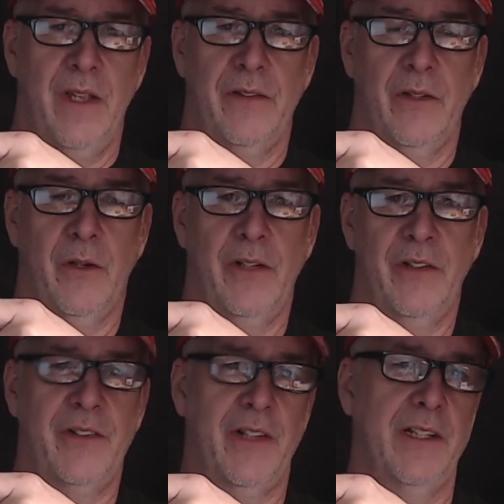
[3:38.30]
So I
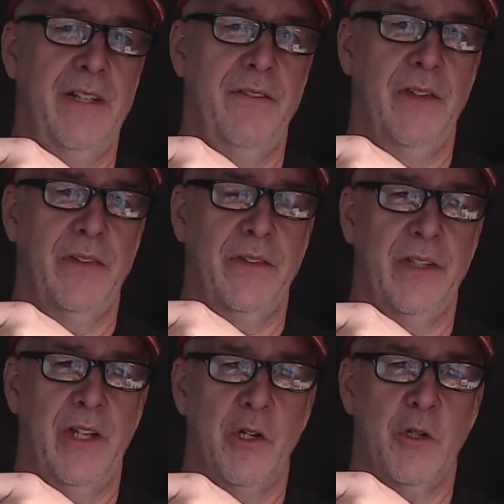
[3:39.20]
just I'll leave this as
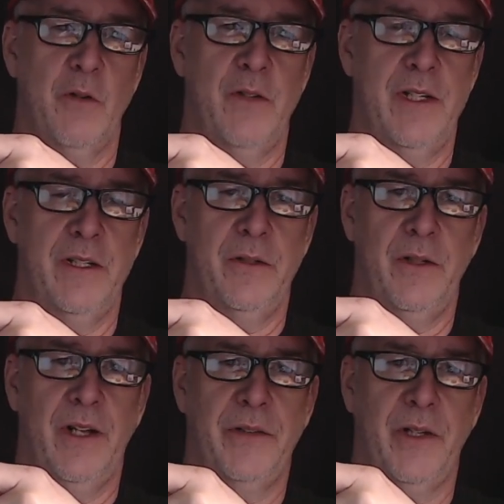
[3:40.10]
the intro video, and
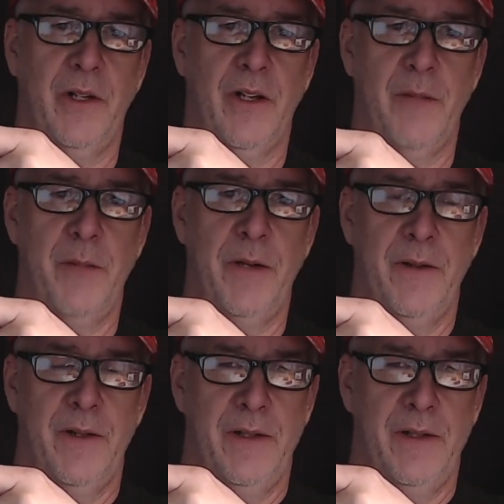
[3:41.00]
you guys can comment